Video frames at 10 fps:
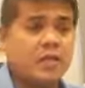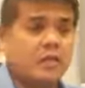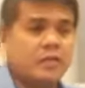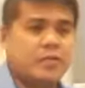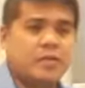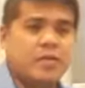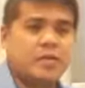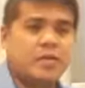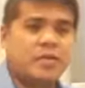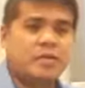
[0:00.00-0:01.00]
it
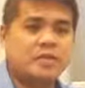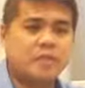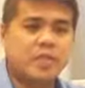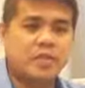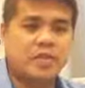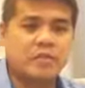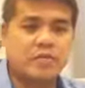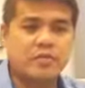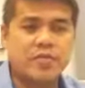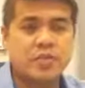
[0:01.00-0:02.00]
from the perspective
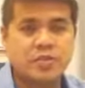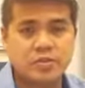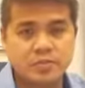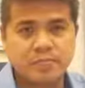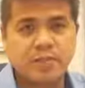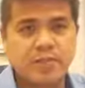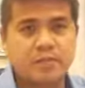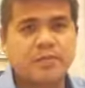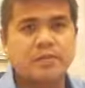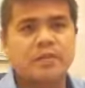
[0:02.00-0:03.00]
of the research
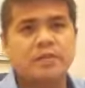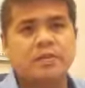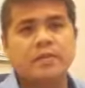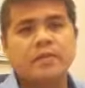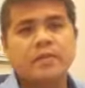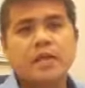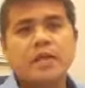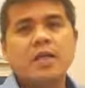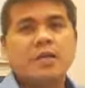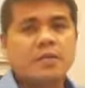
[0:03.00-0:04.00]
participants.
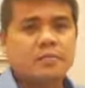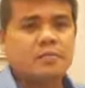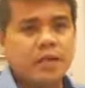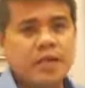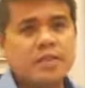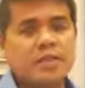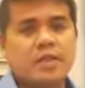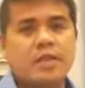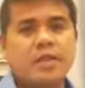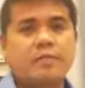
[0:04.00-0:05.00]
It is based
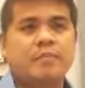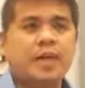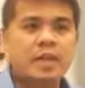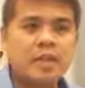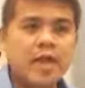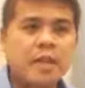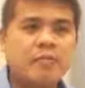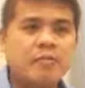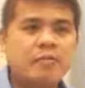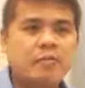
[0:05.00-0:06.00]
in a
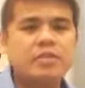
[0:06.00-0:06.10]
paradigm of